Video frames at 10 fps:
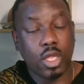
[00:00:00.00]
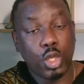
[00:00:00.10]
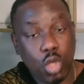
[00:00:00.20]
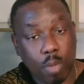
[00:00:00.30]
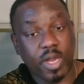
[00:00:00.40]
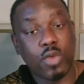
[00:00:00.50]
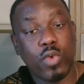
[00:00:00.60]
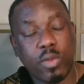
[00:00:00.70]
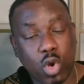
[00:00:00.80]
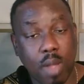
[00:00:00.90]
your body
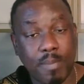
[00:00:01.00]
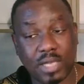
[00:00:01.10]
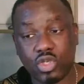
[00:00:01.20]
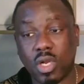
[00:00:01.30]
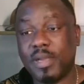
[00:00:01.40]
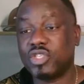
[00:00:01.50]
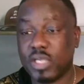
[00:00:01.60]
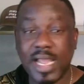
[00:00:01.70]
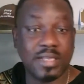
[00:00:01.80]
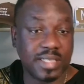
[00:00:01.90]
weight will come back to normal. So
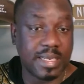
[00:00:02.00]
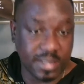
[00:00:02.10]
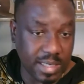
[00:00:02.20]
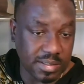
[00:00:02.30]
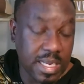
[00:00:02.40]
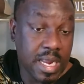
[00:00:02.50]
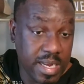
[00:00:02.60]
the answer is yes.